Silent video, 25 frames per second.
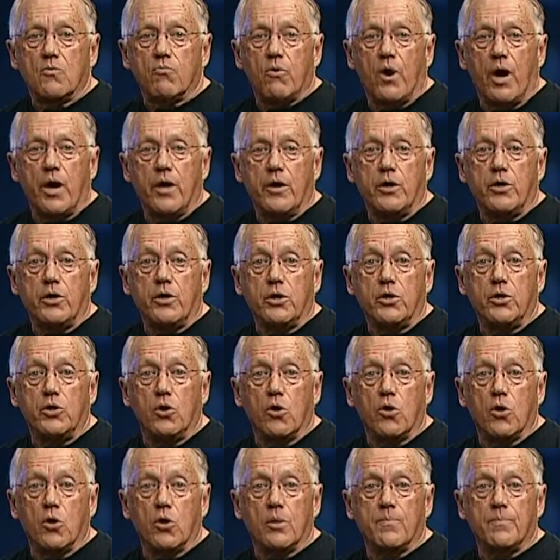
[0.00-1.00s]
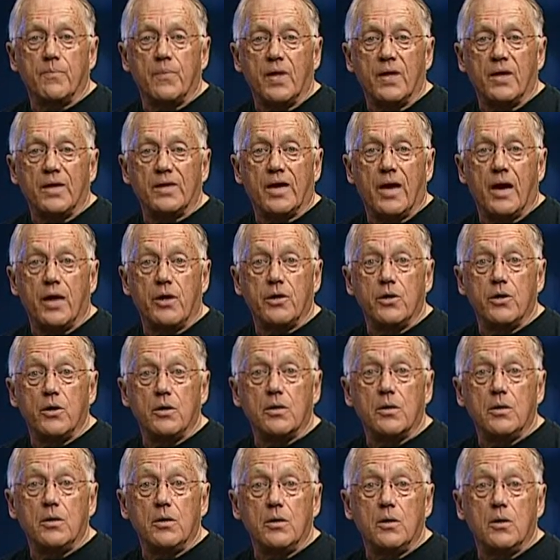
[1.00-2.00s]
writer Yoram
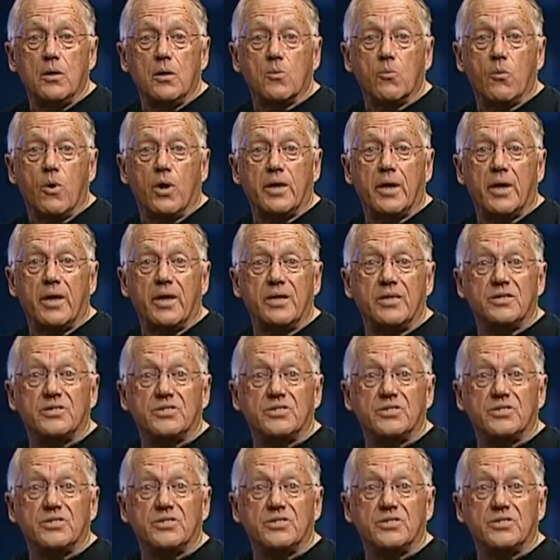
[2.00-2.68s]
Kaniuk won an